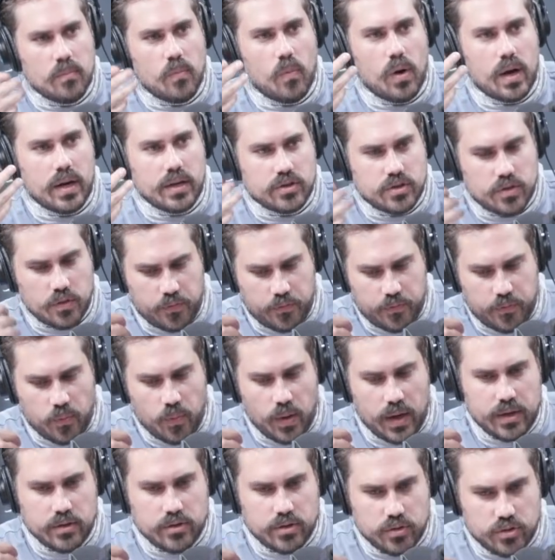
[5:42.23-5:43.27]
Why
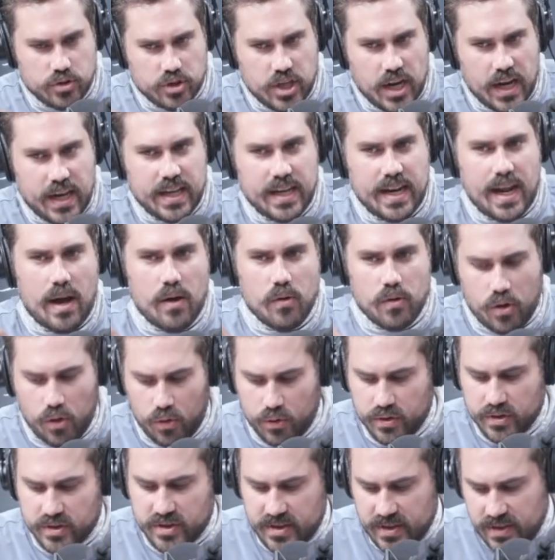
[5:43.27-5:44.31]
don't you check it out? Go to
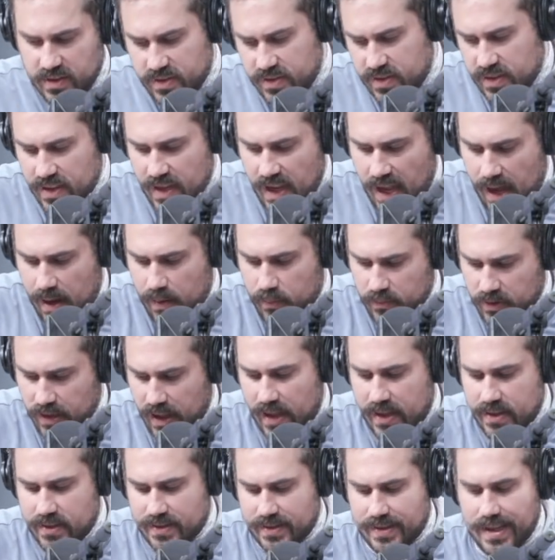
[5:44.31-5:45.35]

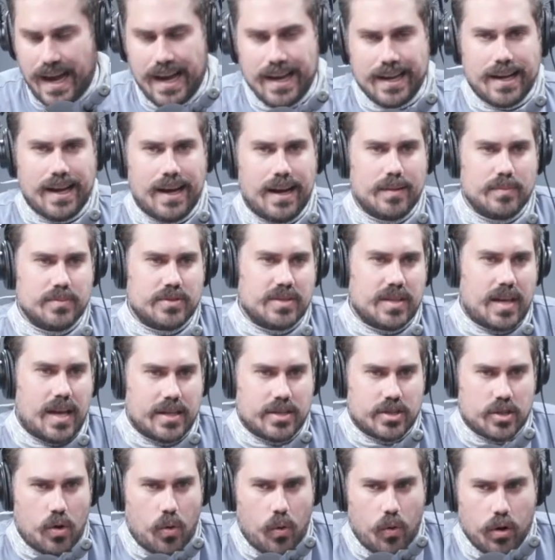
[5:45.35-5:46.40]

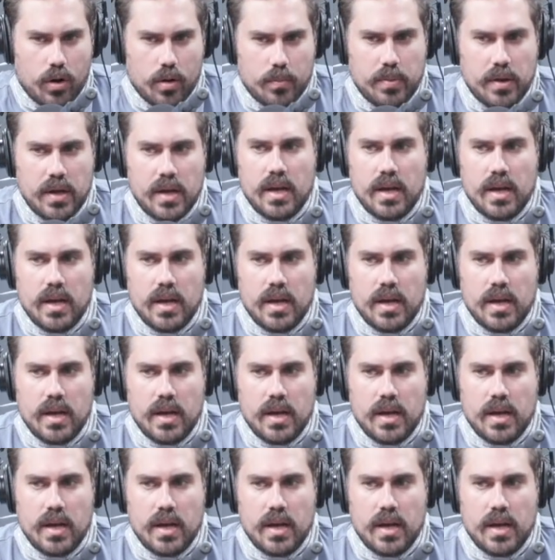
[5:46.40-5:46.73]
ccmlens.com/corp.